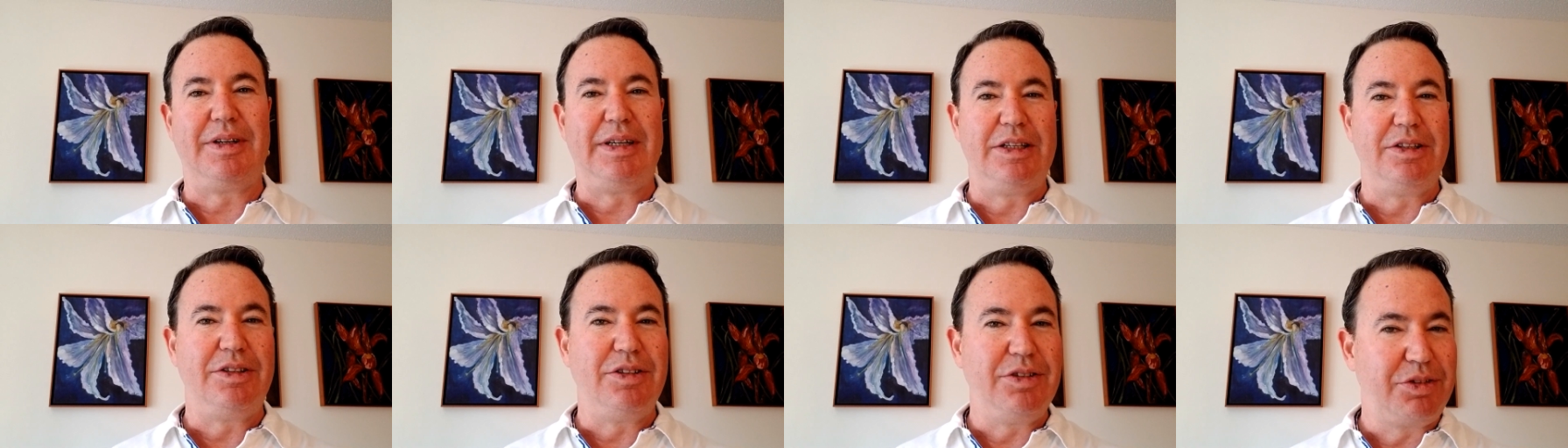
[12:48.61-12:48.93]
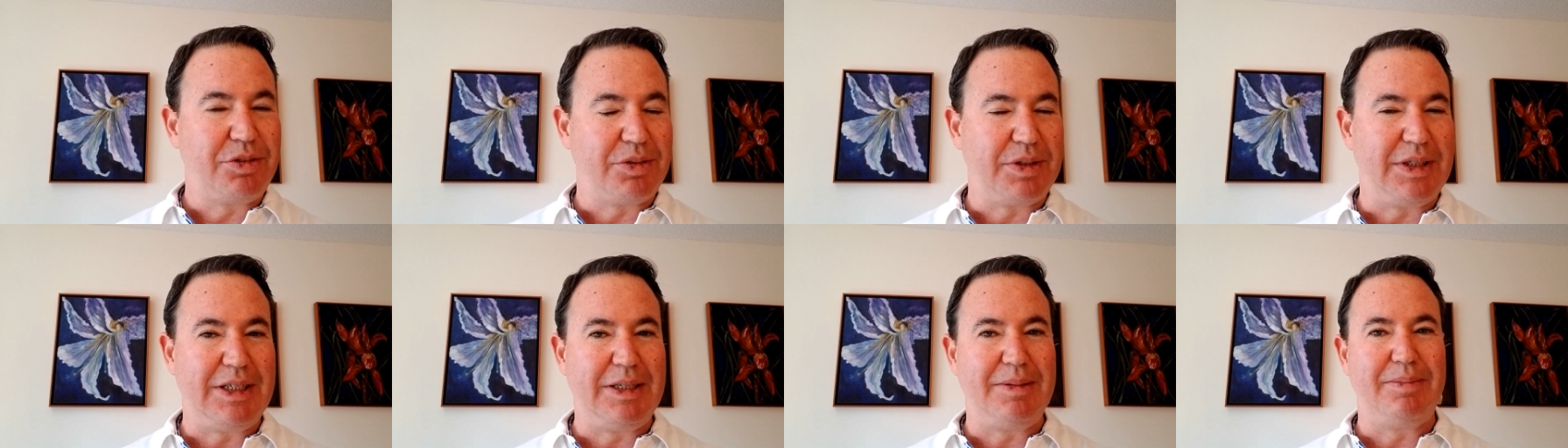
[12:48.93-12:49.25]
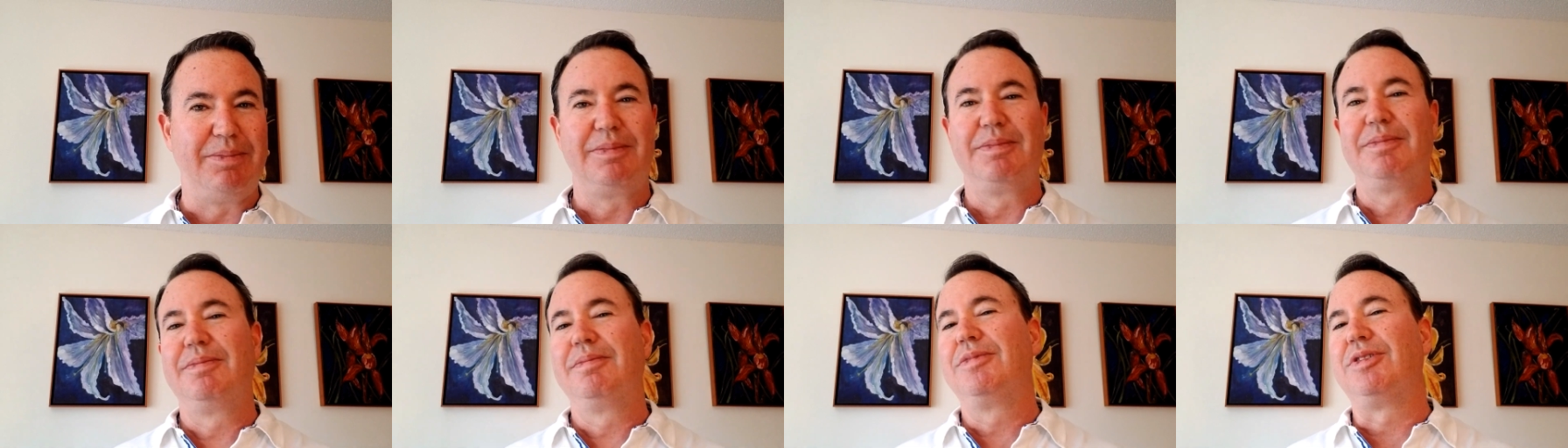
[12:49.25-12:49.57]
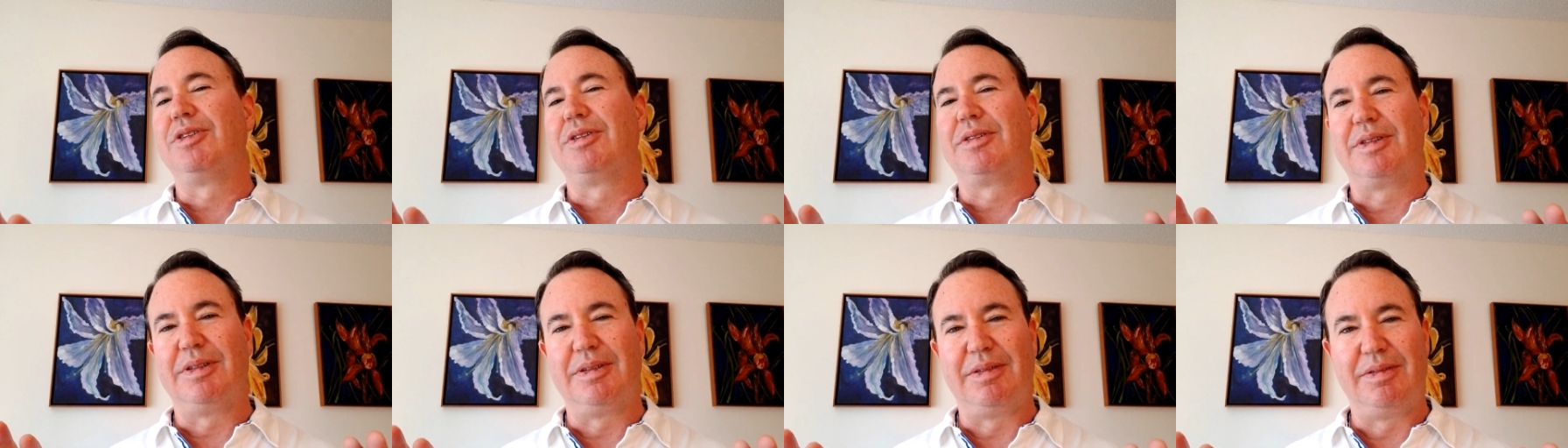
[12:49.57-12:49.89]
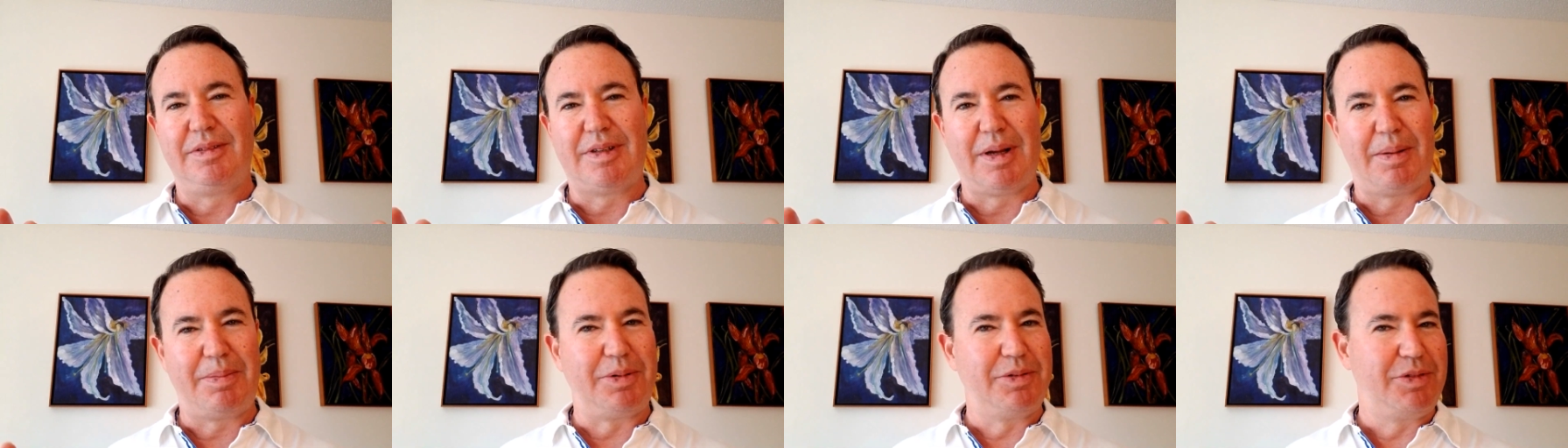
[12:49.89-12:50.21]
in the dream, just to
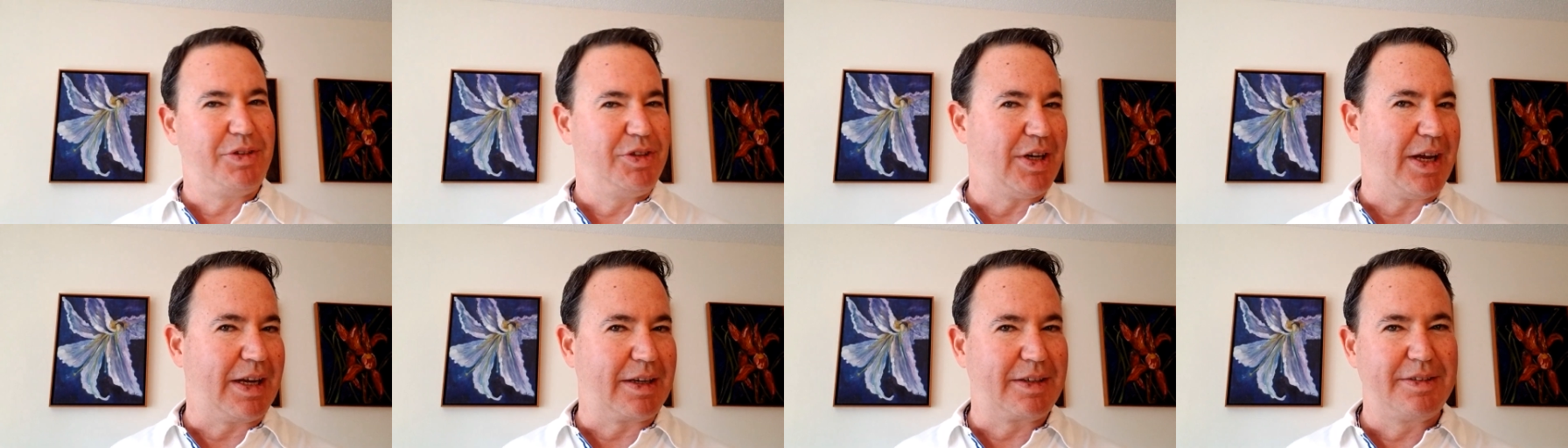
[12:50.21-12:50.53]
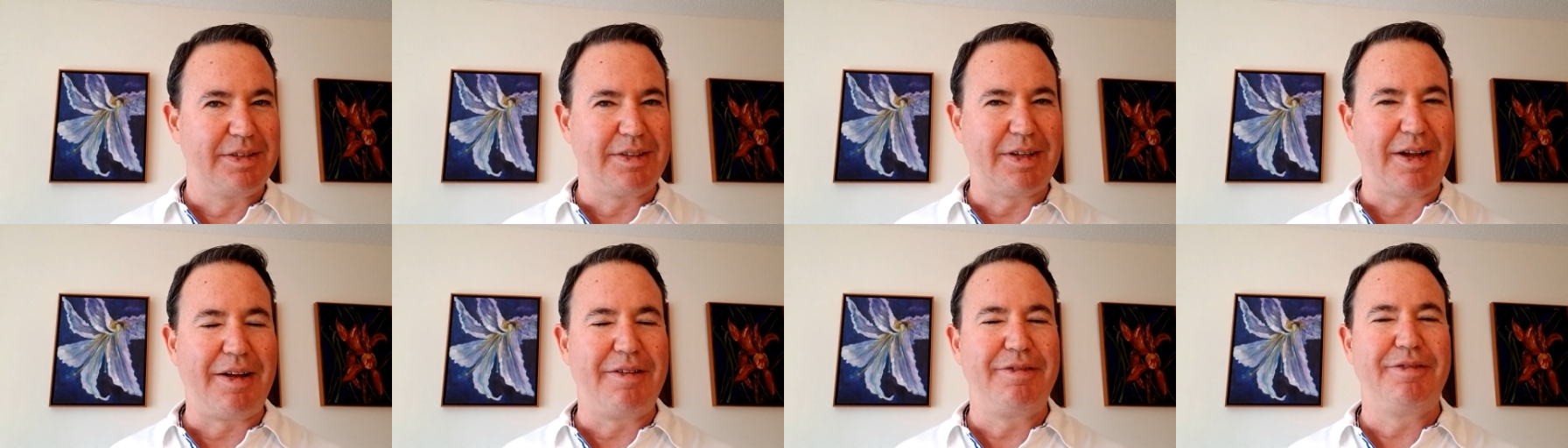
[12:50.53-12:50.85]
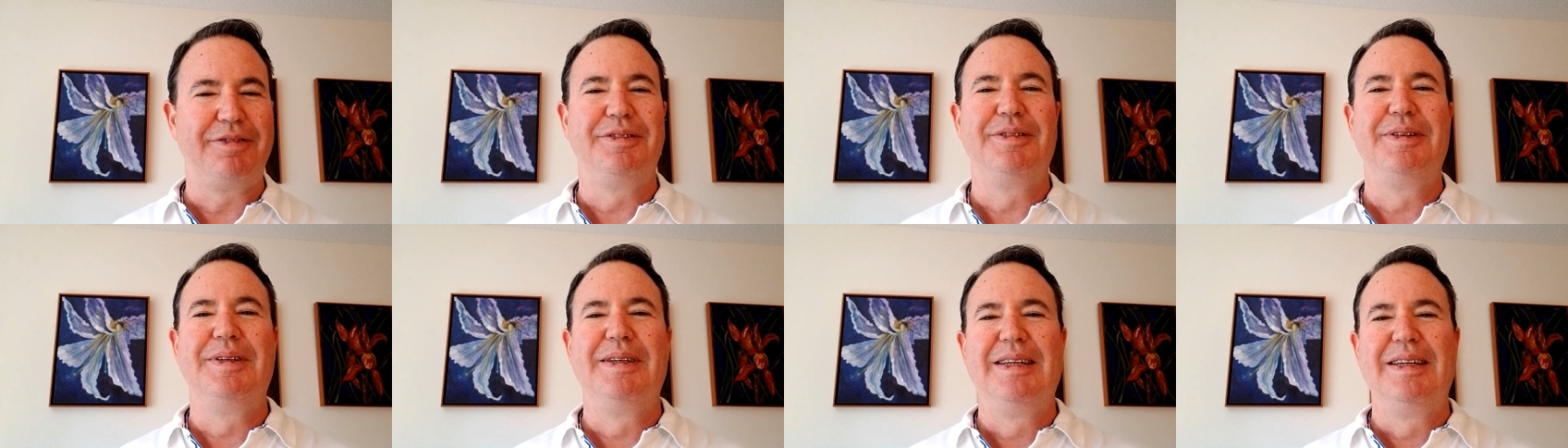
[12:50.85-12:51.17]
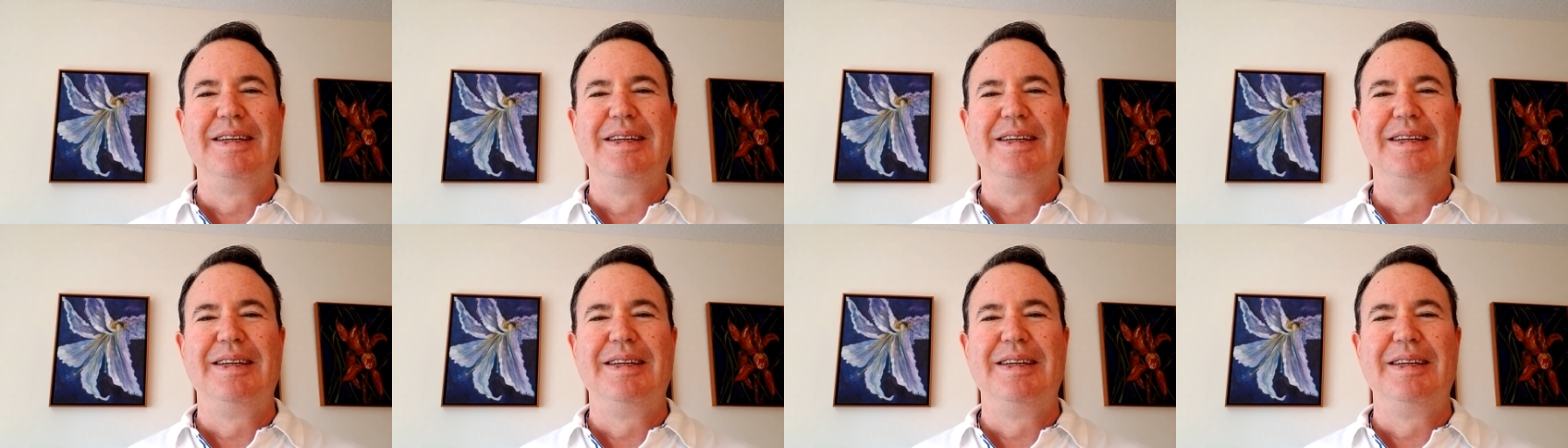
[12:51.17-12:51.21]
double check stuff